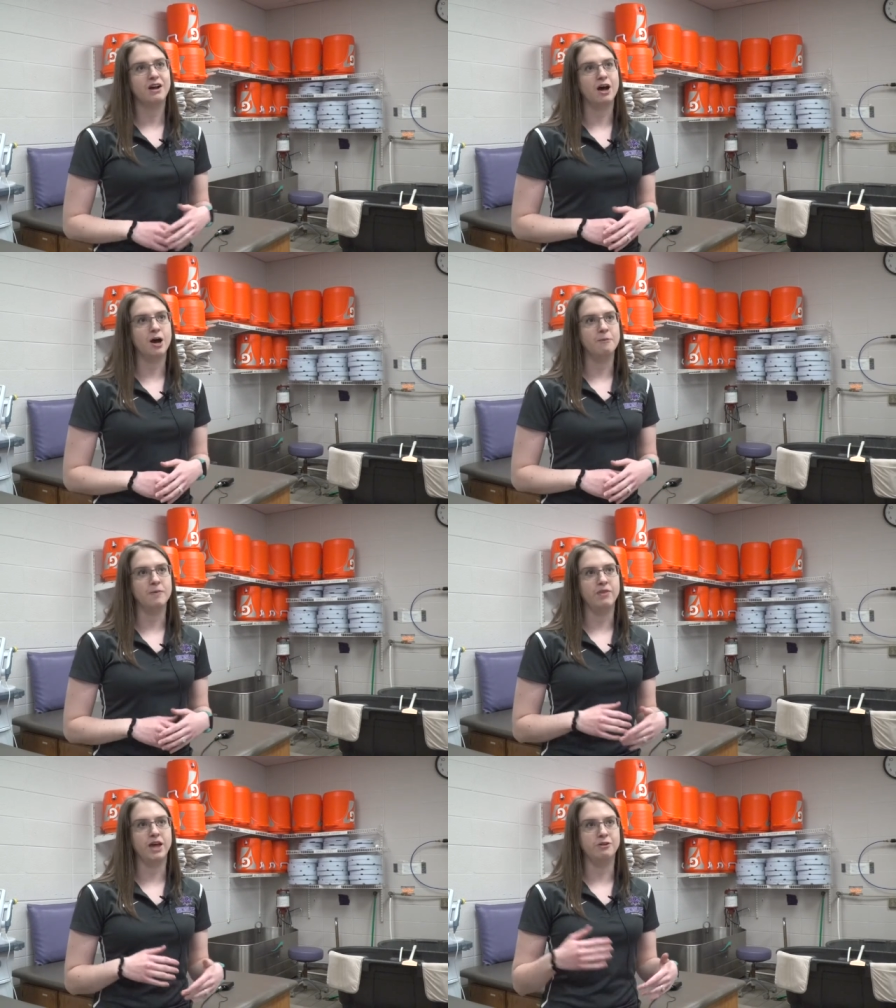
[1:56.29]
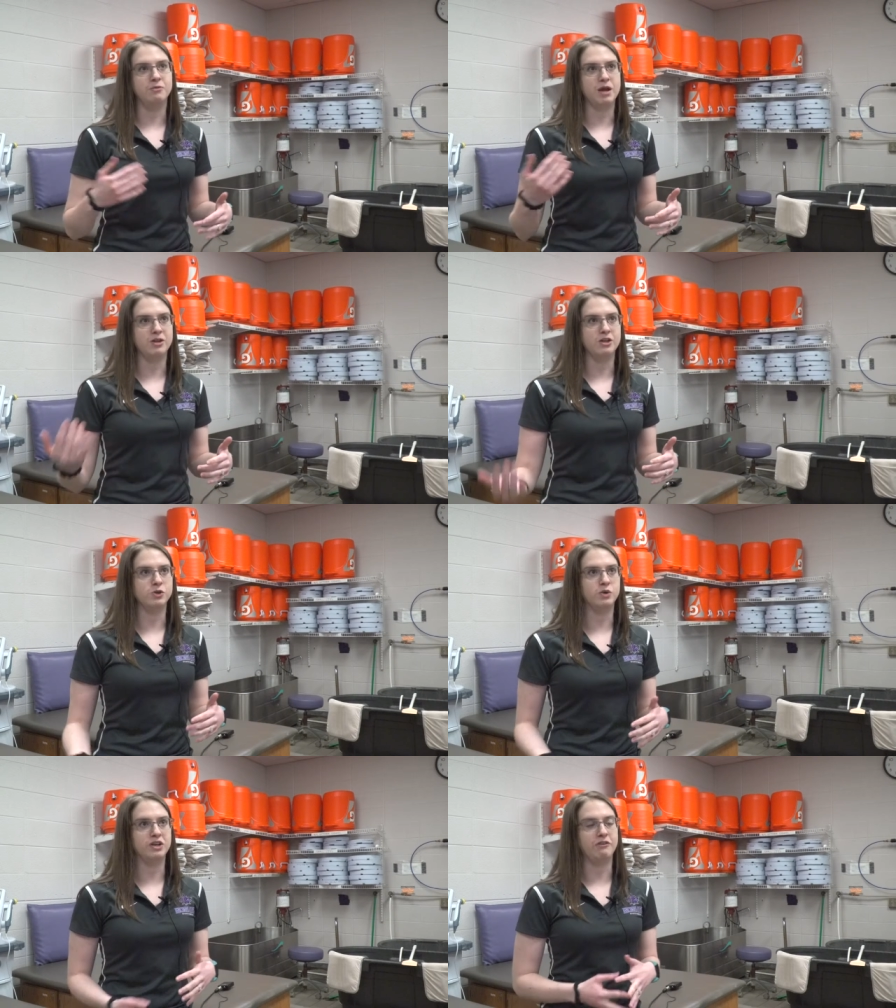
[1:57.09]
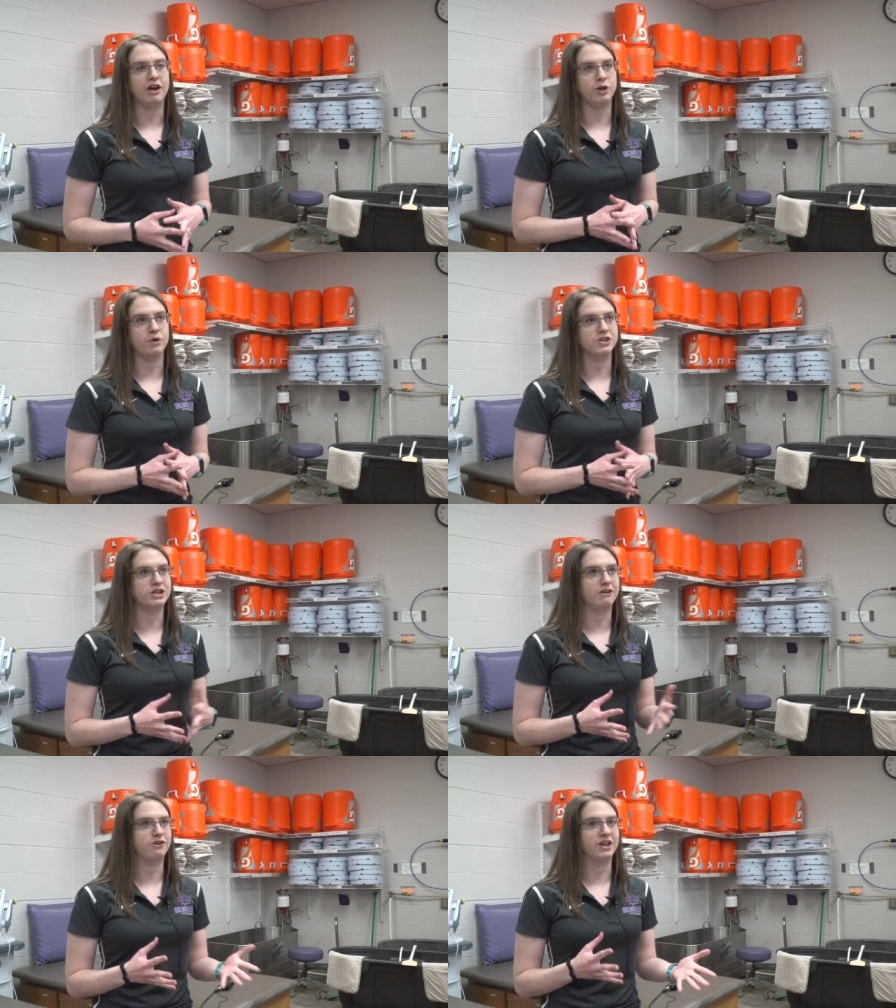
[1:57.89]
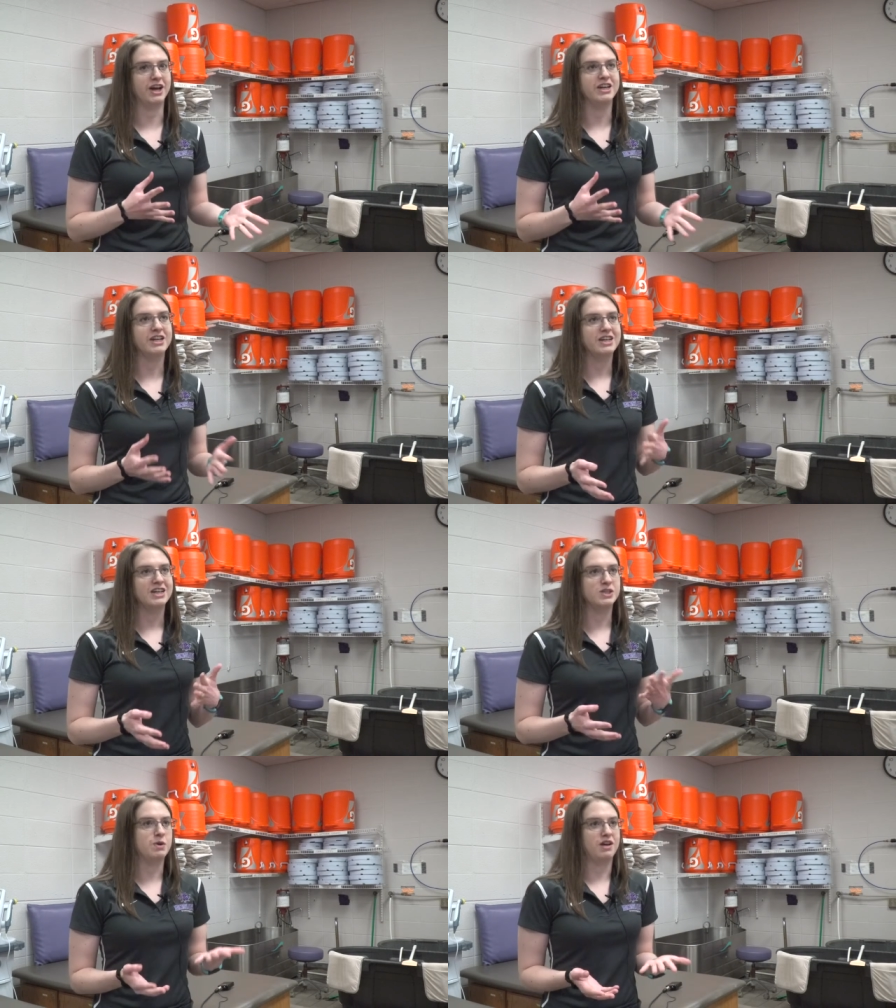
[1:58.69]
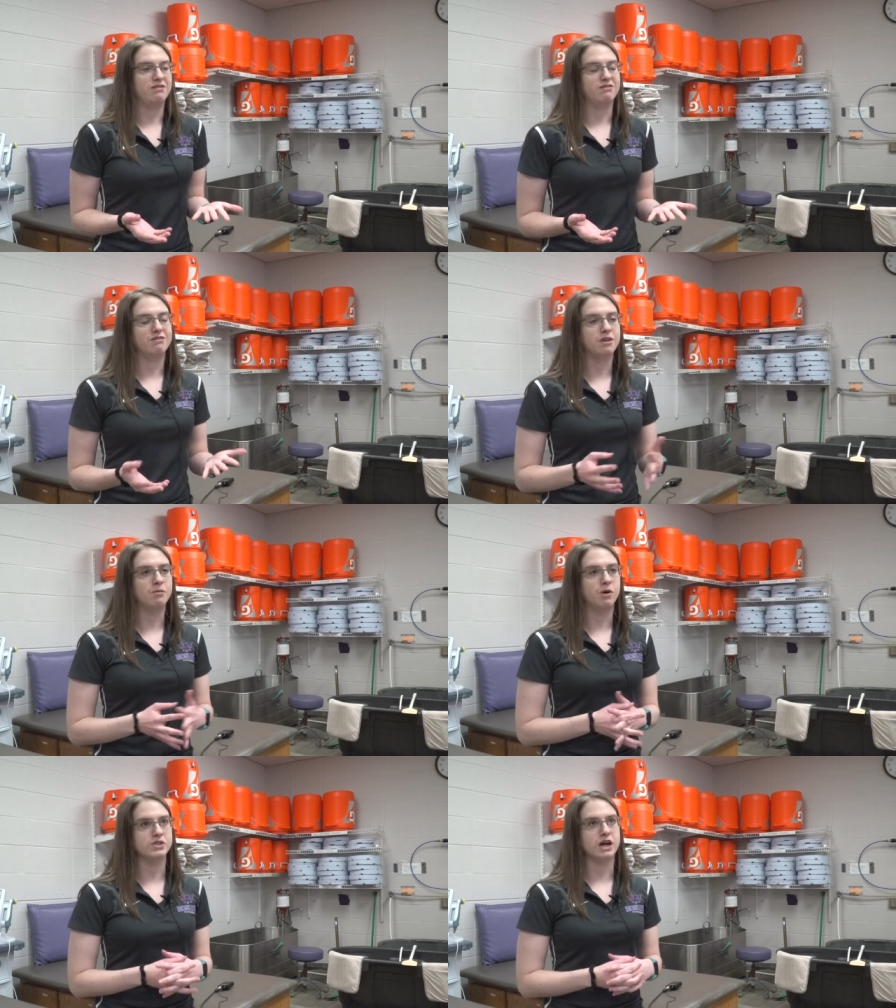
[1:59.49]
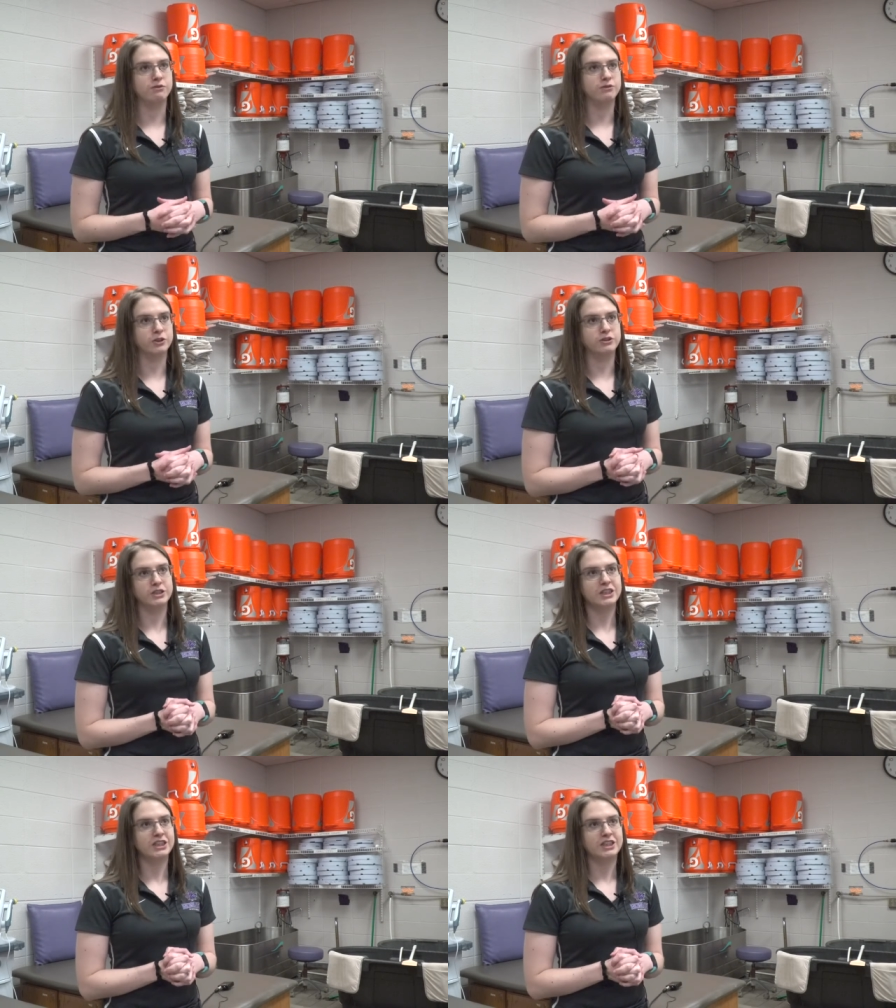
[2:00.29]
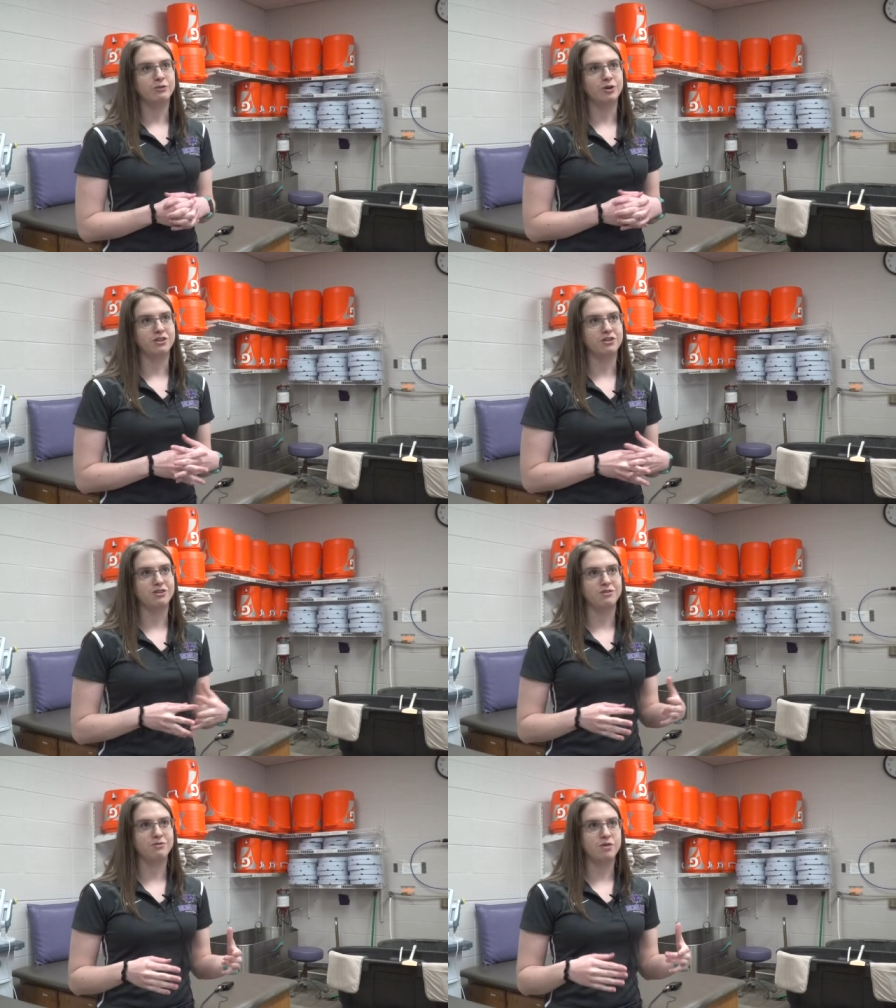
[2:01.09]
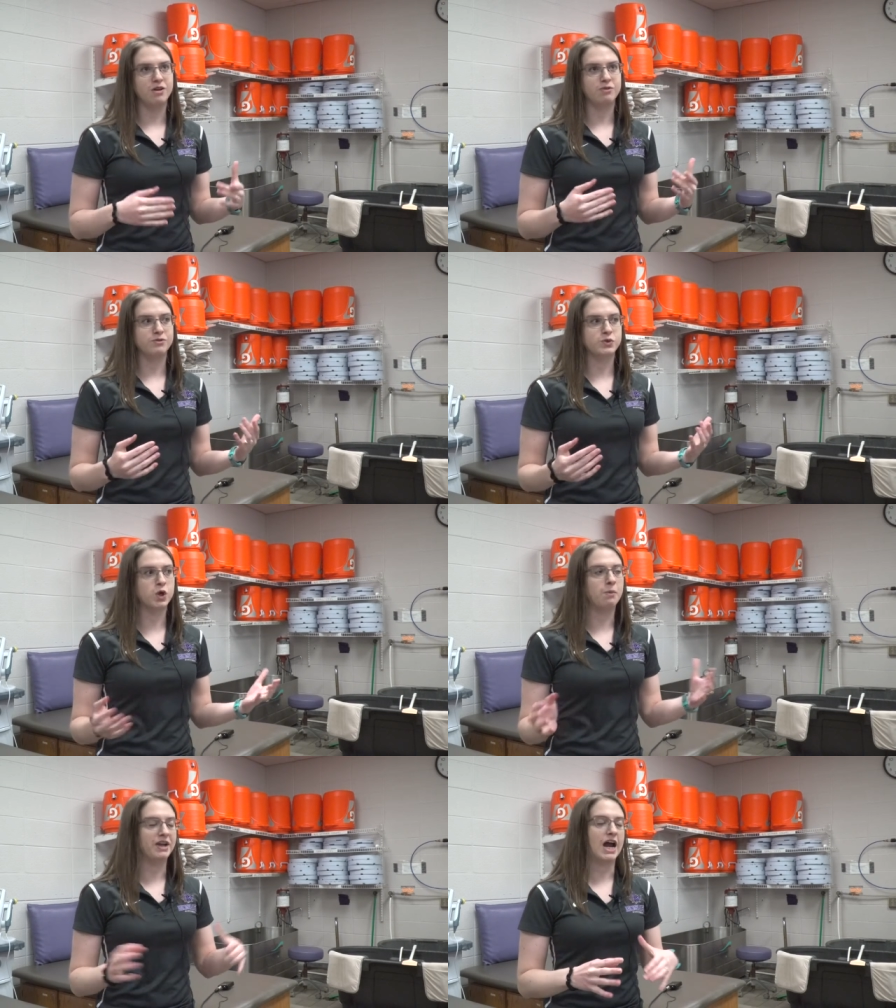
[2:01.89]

um, and then maybe do an evaluation after that has been the most helpful with so many